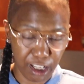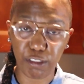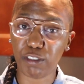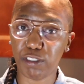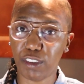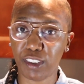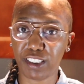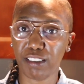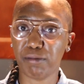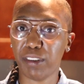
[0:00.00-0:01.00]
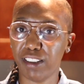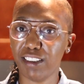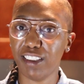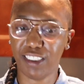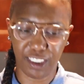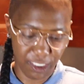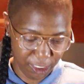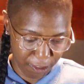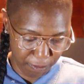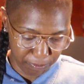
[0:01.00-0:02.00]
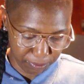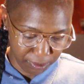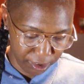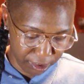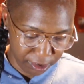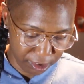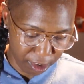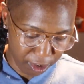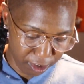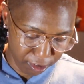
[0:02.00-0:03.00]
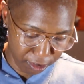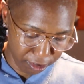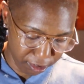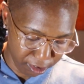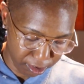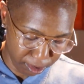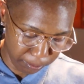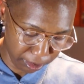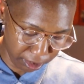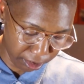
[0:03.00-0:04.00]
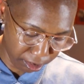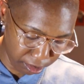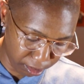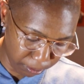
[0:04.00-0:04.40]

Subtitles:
knife and fork, but it's cool. So I'm gonna get a